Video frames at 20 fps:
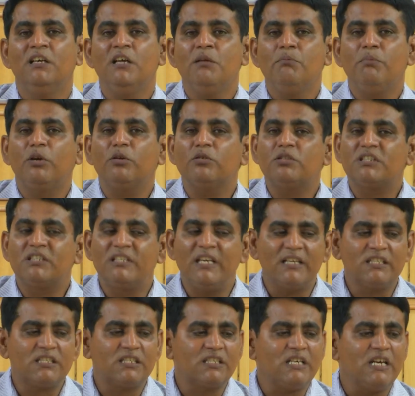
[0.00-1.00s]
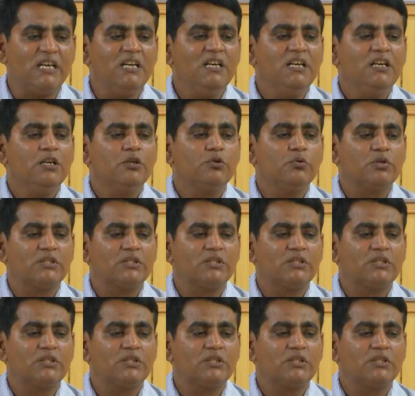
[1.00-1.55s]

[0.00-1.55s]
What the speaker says: because 60 to